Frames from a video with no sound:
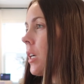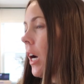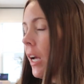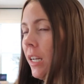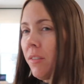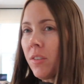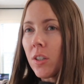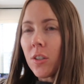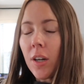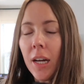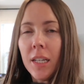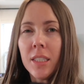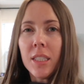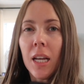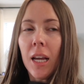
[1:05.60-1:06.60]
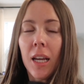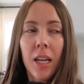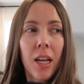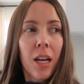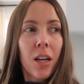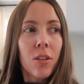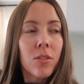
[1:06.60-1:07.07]
Kind of a great
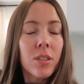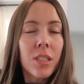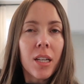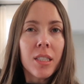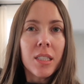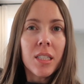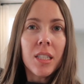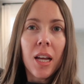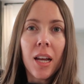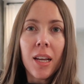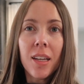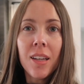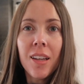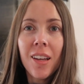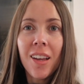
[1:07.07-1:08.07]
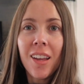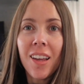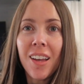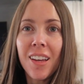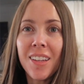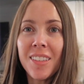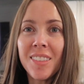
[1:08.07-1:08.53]
day outside today,
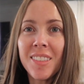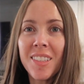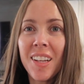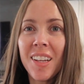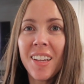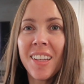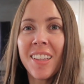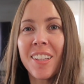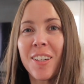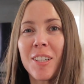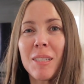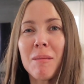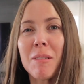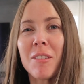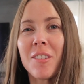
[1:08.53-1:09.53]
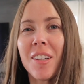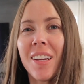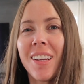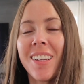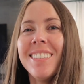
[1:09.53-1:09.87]
and the Christmas tree.